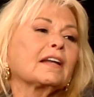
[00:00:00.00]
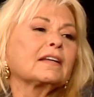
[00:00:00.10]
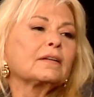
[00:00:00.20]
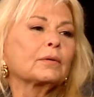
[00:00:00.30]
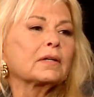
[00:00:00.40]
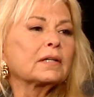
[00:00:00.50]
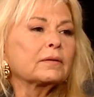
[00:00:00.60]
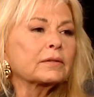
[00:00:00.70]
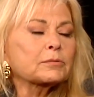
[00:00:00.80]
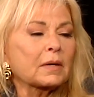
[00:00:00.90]
and he,
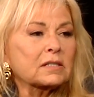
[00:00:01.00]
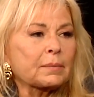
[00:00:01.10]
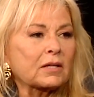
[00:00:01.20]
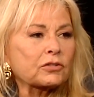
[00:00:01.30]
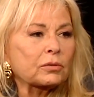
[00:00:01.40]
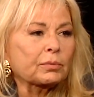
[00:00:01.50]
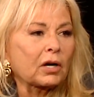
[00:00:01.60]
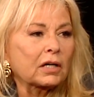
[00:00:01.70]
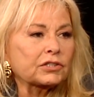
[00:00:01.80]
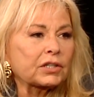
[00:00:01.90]
he was my special
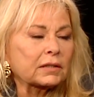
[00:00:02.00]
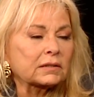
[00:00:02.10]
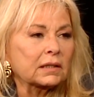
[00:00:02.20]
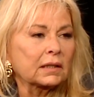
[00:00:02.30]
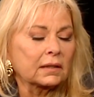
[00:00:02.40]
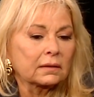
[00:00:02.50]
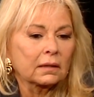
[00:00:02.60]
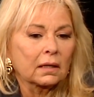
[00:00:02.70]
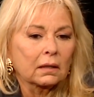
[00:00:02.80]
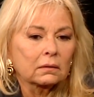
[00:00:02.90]
project. And,
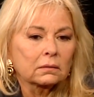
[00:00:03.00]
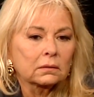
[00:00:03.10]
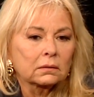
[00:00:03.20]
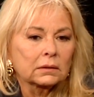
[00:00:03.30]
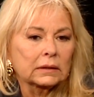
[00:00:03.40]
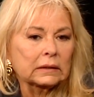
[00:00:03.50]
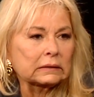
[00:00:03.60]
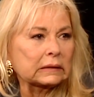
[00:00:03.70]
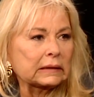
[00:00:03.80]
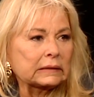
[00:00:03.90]
uh, you
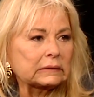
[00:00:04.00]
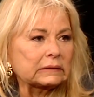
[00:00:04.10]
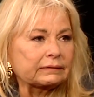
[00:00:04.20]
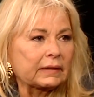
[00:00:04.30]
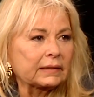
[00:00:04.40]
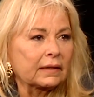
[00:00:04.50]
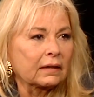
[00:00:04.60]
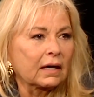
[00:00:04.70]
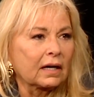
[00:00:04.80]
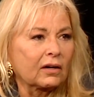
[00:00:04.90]
know, then you find
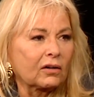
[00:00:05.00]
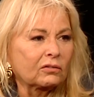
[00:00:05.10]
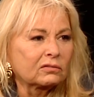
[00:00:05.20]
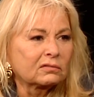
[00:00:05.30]
out, uh-oh.